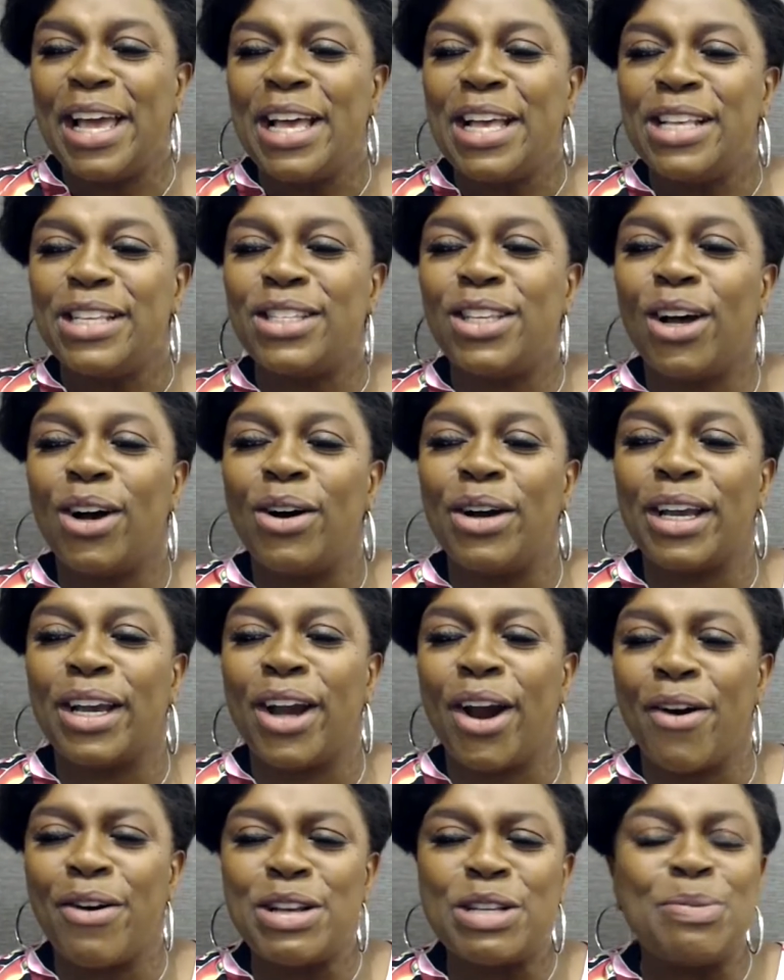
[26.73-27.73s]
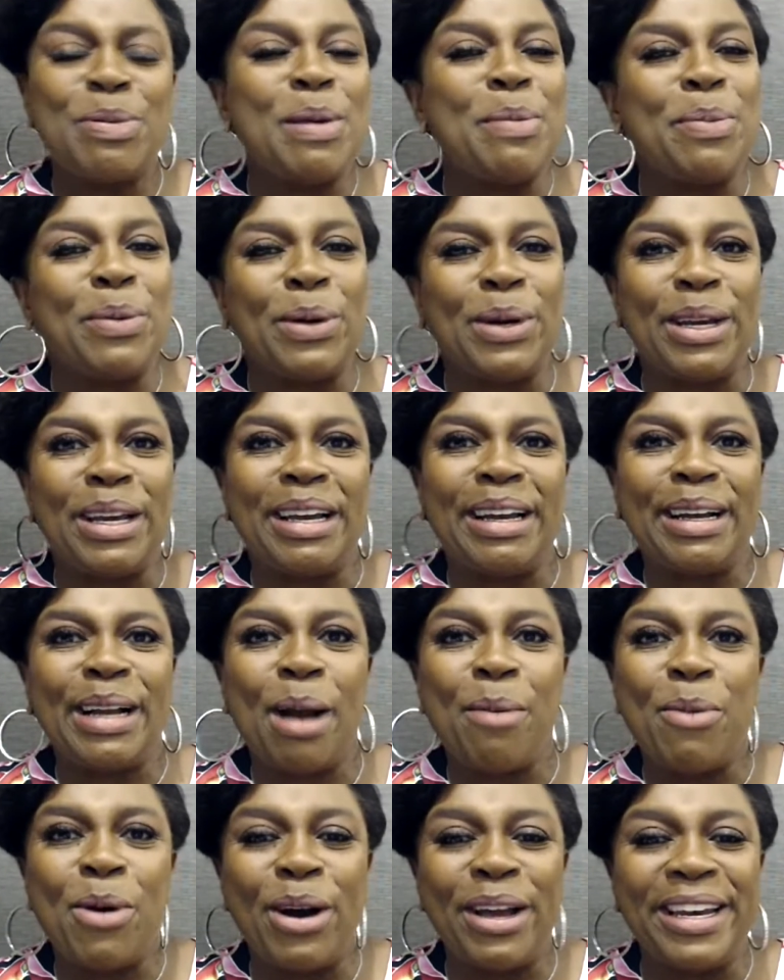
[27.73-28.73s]
So encourage people to
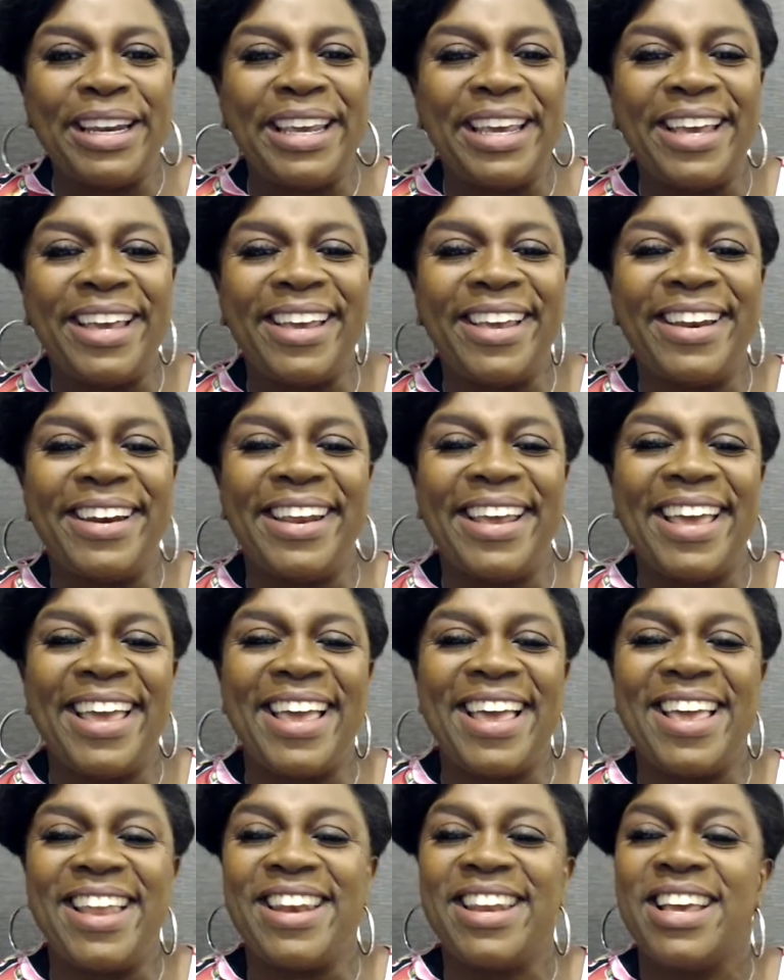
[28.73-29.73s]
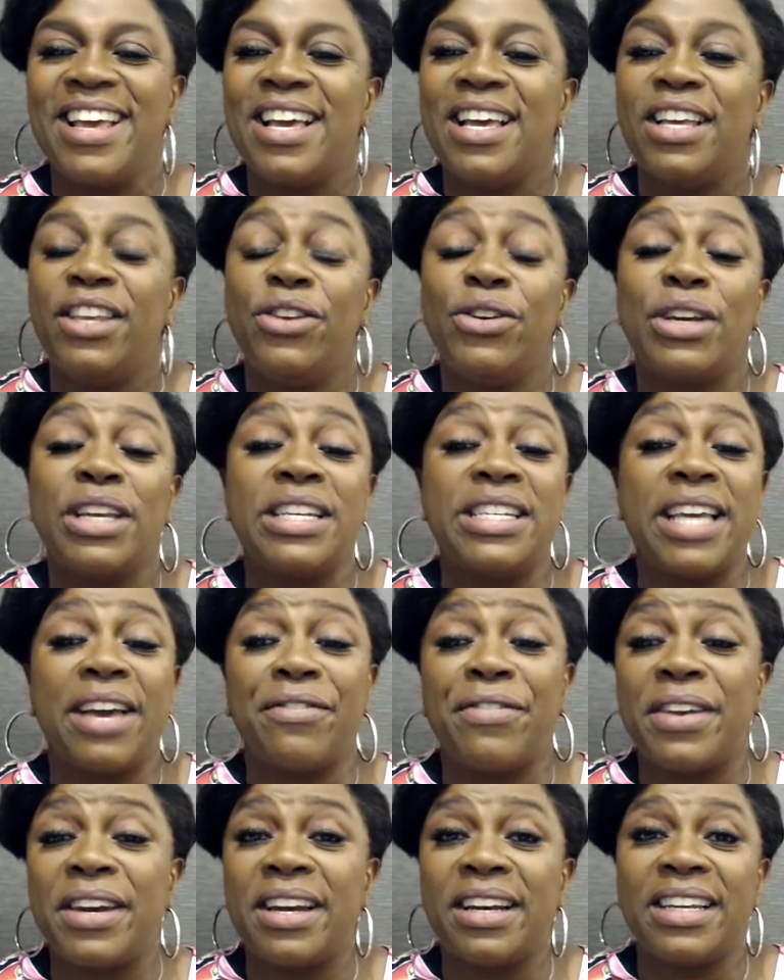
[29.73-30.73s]
come on in, and you can
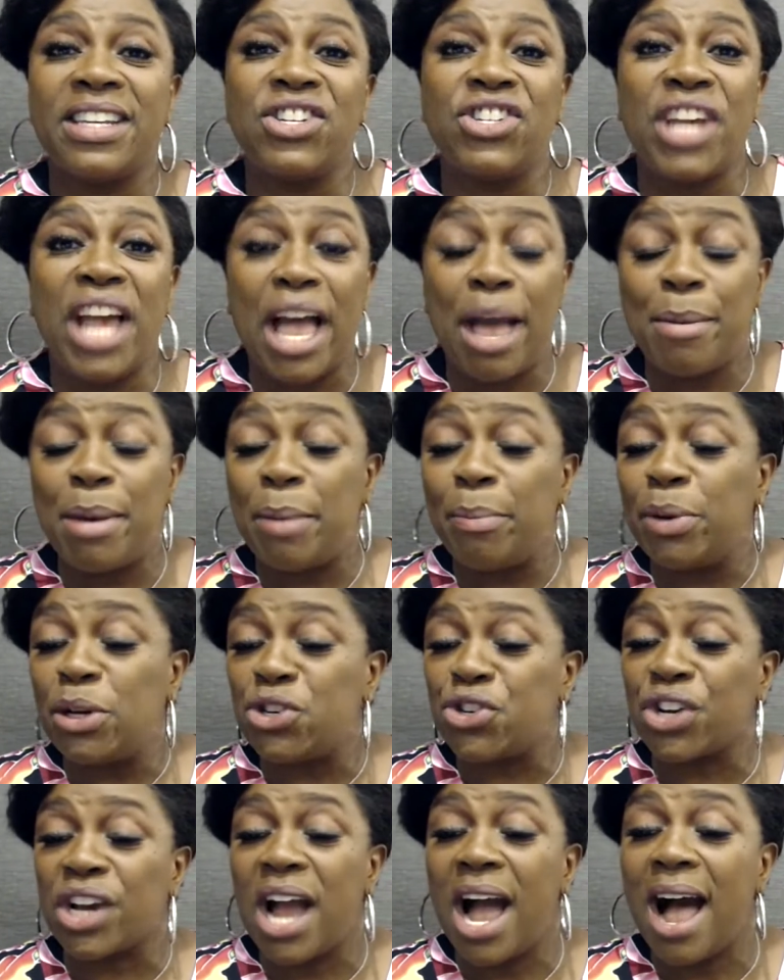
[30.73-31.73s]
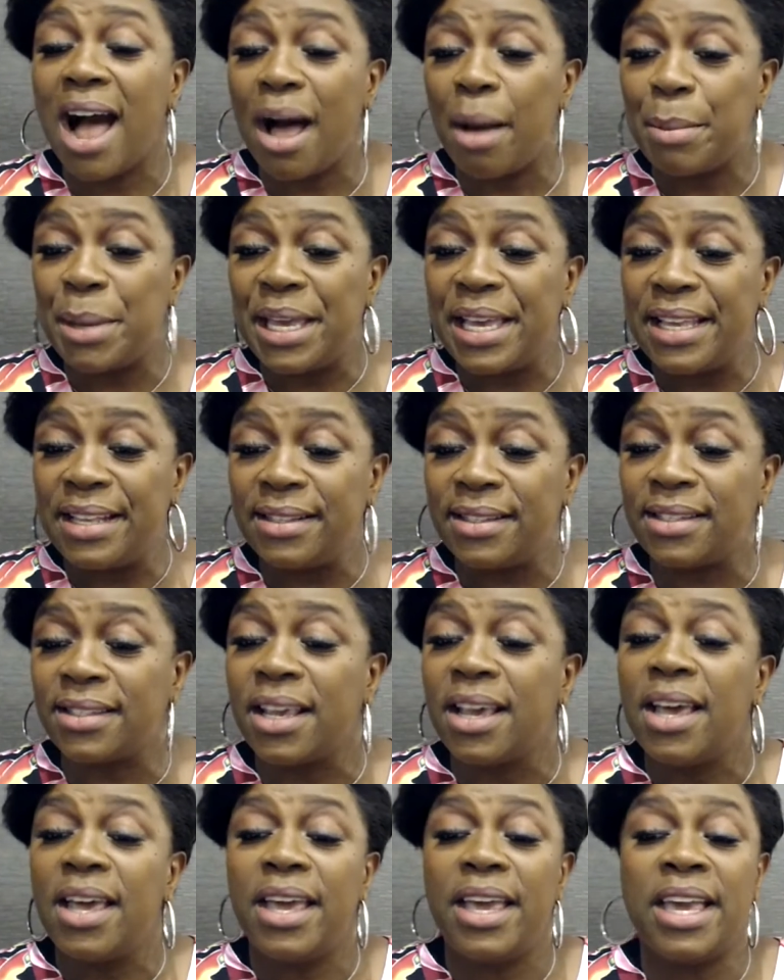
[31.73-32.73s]
definitely chime in, put your comments,
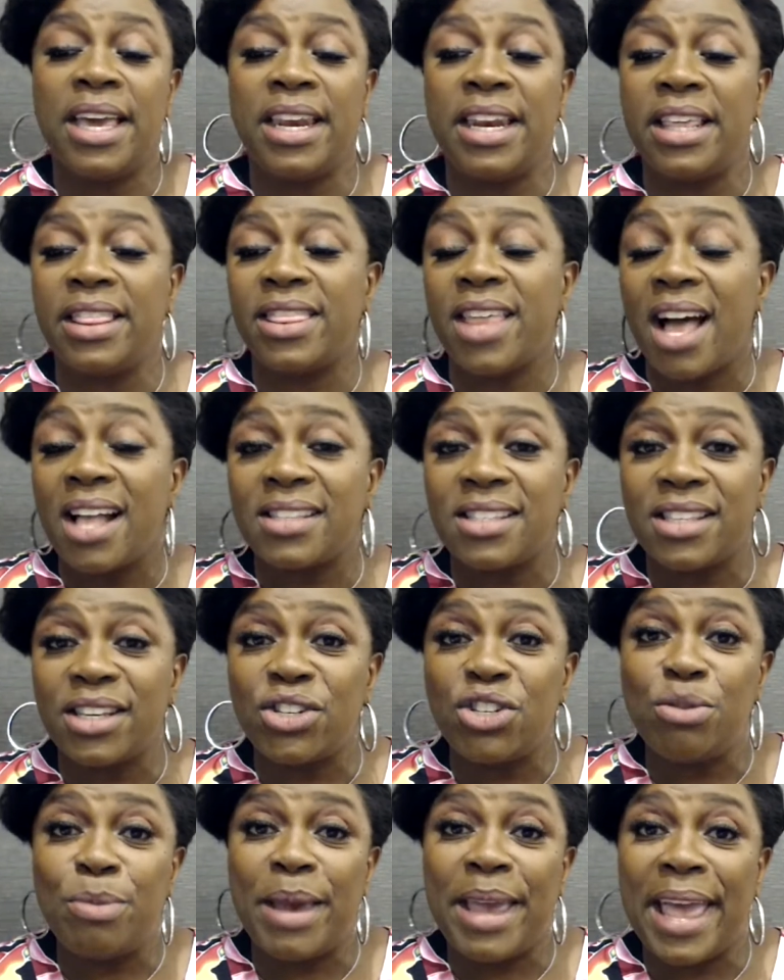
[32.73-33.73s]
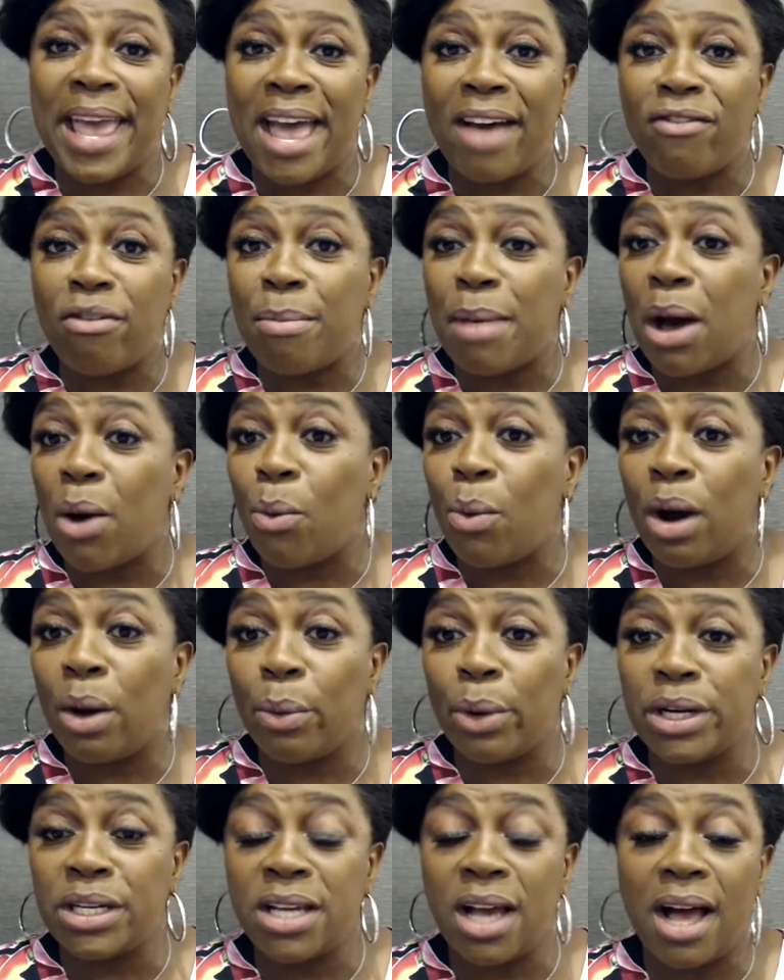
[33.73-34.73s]
any thoughts that you may have about what
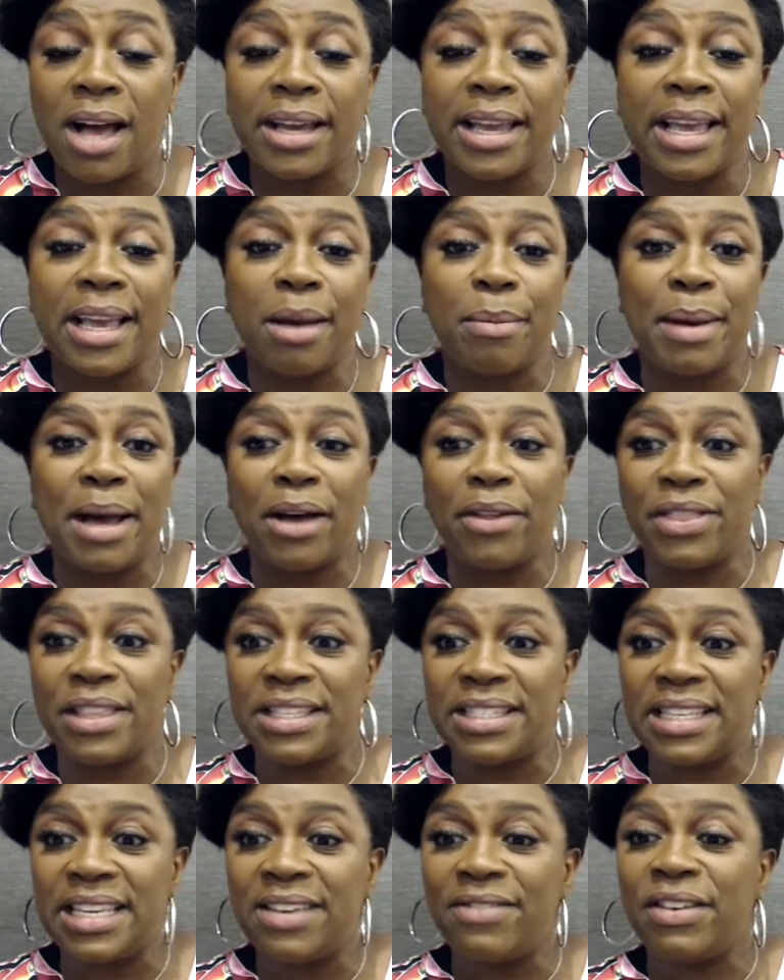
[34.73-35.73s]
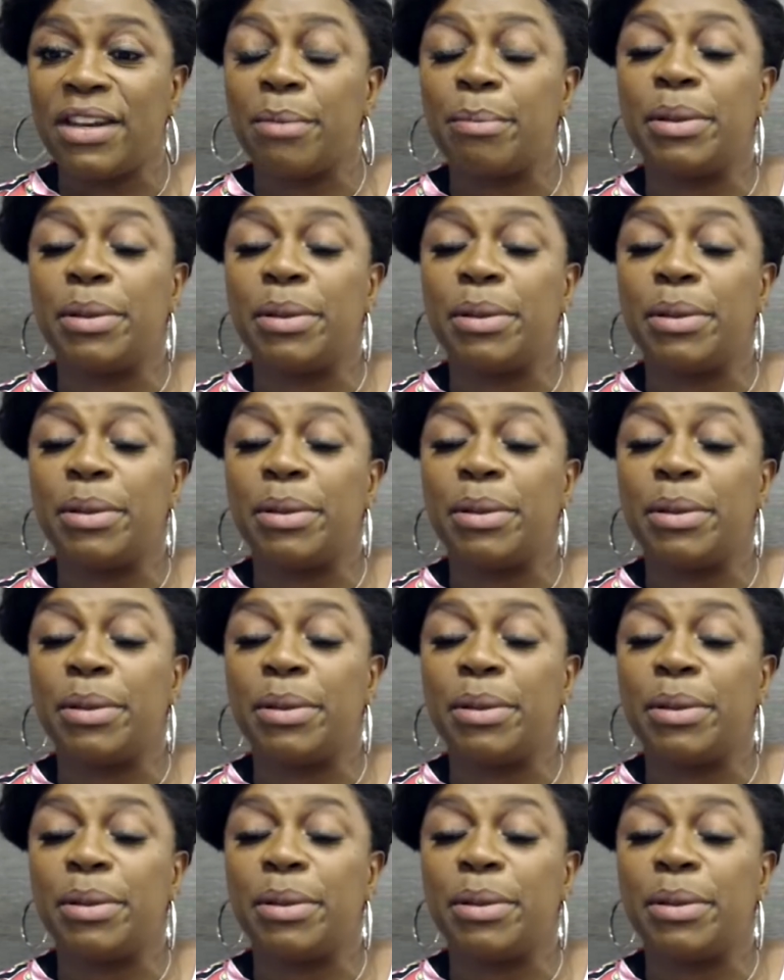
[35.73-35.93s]
we're talking about this evening.